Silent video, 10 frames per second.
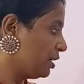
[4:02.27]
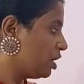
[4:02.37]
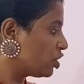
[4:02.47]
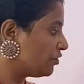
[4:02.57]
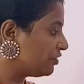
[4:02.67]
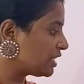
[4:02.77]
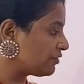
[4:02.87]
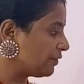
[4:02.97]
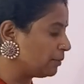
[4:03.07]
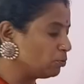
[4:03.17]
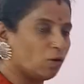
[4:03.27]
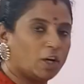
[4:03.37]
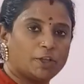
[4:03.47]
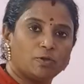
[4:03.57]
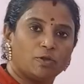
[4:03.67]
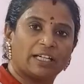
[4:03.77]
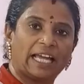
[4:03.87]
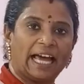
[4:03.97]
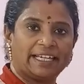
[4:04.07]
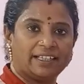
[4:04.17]
So first we will move on to
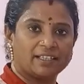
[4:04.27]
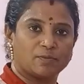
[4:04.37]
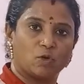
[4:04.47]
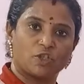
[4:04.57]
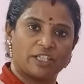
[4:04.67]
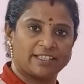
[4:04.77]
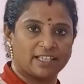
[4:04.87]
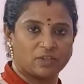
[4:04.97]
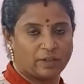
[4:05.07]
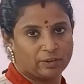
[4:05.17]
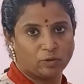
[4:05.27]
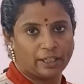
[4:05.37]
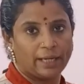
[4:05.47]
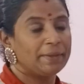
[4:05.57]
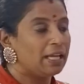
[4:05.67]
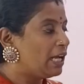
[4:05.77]
carry, it is most easiest one, okay.